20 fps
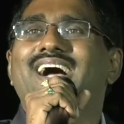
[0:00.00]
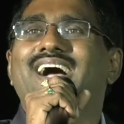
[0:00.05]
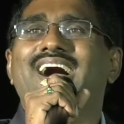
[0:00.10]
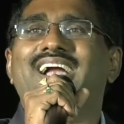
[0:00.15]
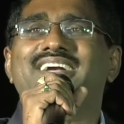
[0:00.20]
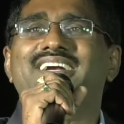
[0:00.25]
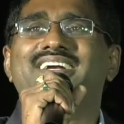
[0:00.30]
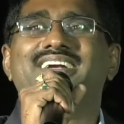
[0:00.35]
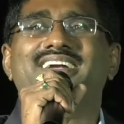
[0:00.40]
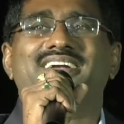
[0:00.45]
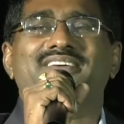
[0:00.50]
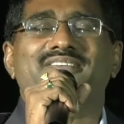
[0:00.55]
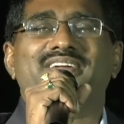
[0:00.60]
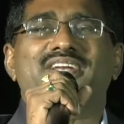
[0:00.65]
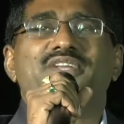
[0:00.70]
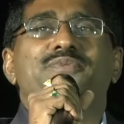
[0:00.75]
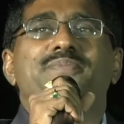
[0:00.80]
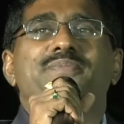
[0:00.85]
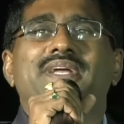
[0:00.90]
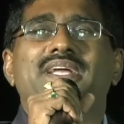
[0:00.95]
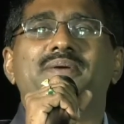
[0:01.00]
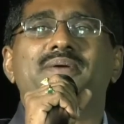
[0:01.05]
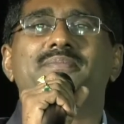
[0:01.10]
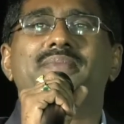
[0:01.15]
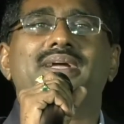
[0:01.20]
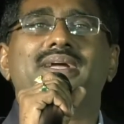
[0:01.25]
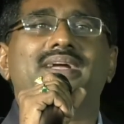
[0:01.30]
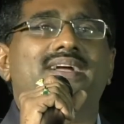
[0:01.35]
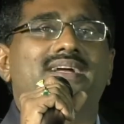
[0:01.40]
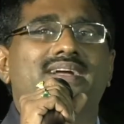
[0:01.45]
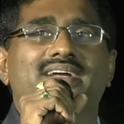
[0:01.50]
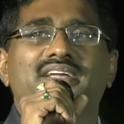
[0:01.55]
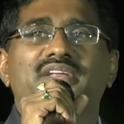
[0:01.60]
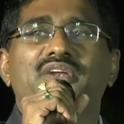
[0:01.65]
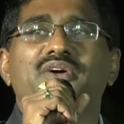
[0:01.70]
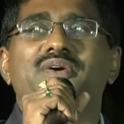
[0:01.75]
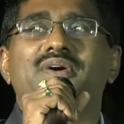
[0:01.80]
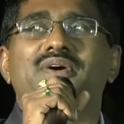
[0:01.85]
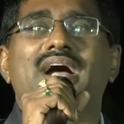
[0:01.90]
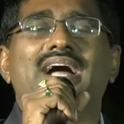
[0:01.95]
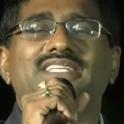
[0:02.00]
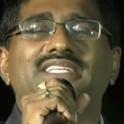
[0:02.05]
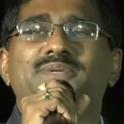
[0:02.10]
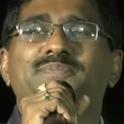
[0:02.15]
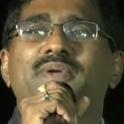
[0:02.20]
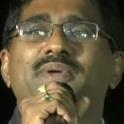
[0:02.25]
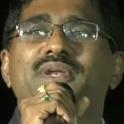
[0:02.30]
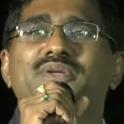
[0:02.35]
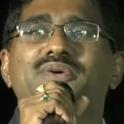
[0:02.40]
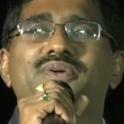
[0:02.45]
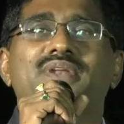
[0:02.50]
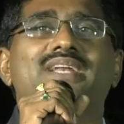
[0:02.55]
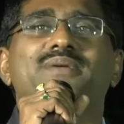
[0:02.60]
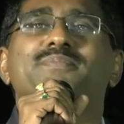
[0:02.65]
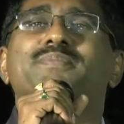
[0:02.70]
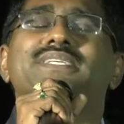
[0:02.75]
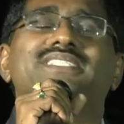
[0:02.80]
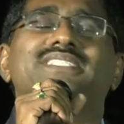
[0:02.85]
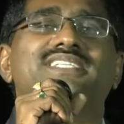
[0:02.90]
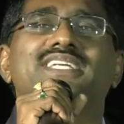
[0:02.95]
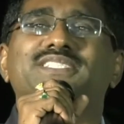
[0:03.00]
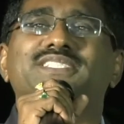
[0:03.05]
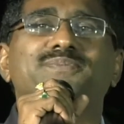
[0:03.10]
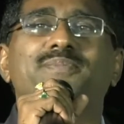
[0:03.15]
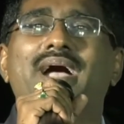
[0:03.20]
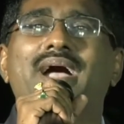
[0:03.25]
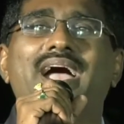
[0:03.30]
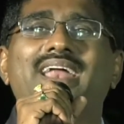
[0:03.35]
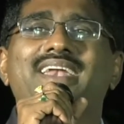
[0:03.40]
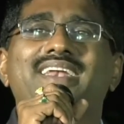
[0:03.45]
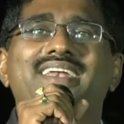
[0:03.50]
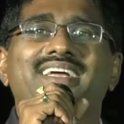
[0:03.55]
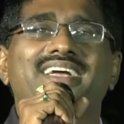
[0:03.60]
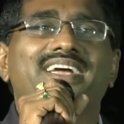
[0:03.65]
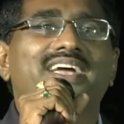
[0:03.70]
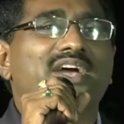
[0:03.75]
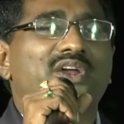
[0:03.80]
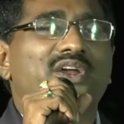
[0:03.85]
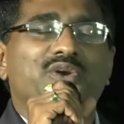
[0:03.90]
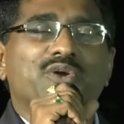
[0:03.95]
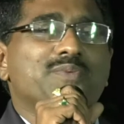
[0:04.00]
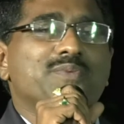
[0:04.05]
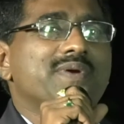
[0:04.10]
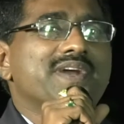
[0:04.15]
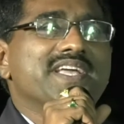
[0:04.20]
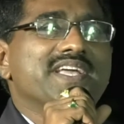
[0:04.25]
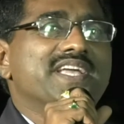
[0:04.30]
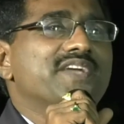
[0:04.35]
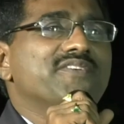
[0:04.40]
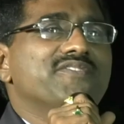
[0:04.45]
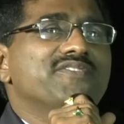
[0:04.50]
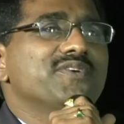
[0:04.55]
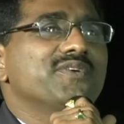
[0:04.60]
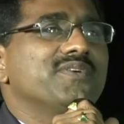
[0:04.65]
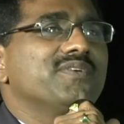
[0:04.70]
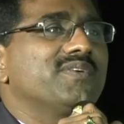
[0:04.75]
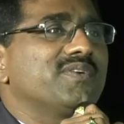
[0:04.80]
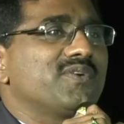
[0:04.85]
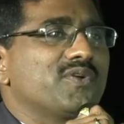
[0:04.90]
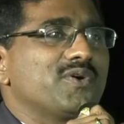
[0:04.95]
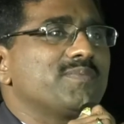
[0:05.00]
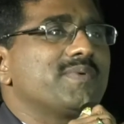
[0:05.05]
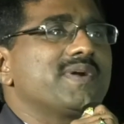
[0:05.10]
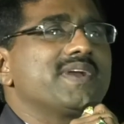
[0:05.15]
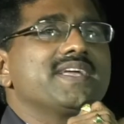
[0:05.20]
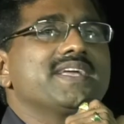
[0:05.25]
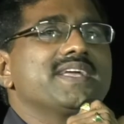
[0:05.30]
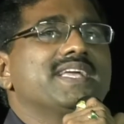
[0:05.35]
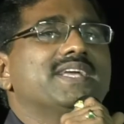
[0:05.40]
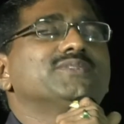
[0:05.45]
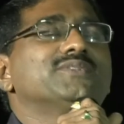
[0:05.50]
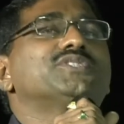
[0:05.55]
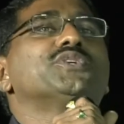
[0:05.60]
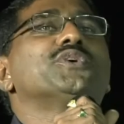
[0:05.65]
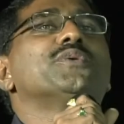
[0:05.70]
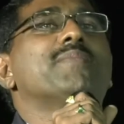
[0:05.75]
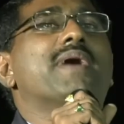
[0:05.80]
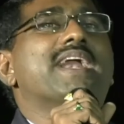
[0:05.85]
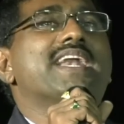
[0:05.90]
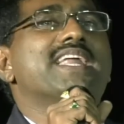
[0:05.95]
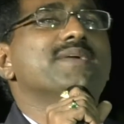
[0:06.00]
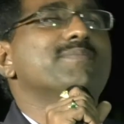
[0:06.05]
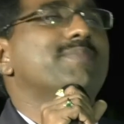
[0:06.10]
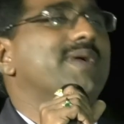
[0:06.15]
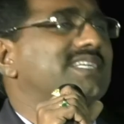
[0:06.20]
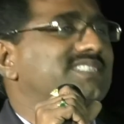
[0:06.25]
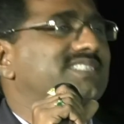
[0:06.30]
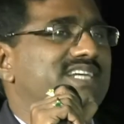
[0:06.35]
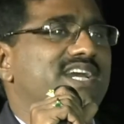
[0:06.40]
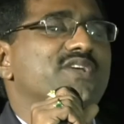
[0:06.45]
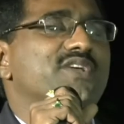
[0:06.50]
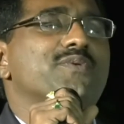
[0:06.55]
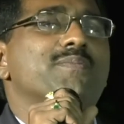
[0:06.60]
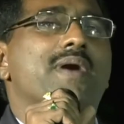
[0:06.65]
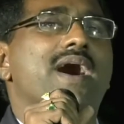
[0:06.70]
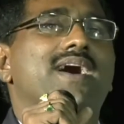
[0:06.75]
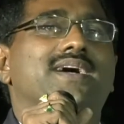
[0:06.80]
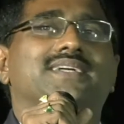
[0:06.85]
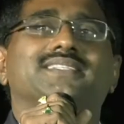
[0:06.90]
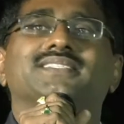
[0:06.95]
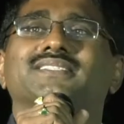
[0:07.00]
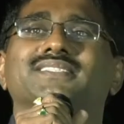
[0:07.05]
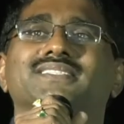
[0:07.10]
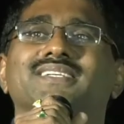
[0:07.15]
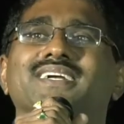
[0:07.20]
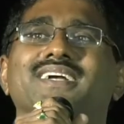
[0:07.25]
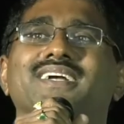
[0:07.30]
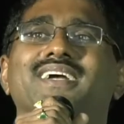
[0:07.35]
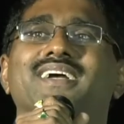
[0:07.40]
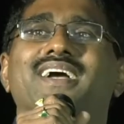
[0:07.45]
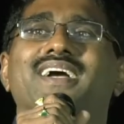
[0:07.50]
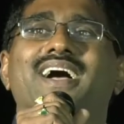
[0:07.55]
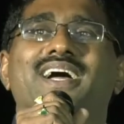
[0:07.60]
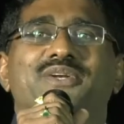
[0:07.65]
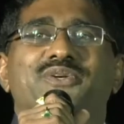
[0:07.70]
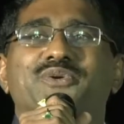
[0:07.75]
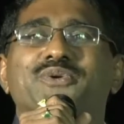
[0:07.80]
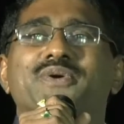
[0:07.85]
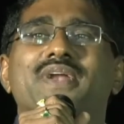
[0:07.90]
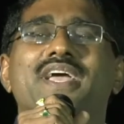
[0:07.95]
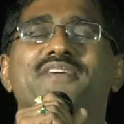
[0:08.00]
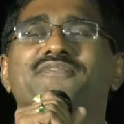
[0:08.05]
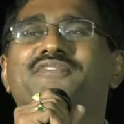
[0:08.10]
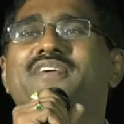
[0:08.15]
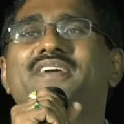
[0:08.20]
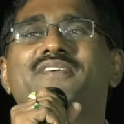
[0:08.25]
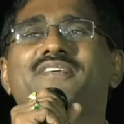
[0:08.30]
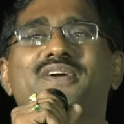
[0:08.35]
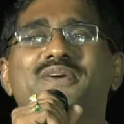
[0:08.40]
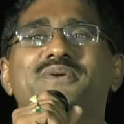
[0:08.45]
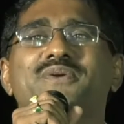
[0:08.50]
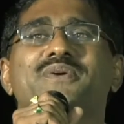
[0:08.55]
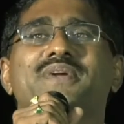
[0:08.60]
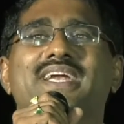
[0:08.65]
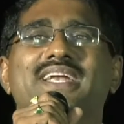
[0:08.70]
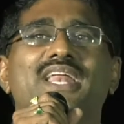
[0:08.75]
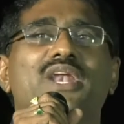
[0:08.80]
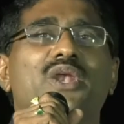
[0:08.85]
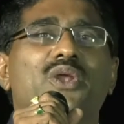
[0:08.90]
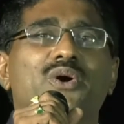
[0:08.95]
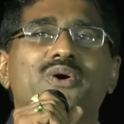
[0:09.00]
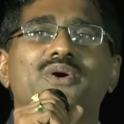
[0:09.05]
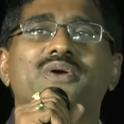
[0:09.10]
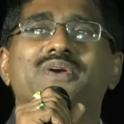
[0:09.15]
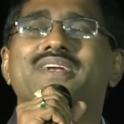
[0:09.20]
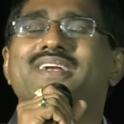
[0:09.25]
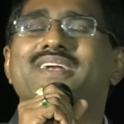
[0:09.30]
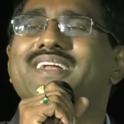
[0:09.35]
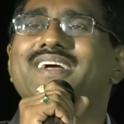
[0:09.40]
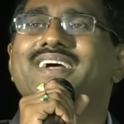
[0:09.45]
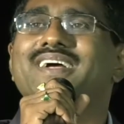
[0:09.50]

And when you become a you know entrepreneur or a businessman, nobody give you nobody gives you money based on your marks. And today, if I want to get a loan,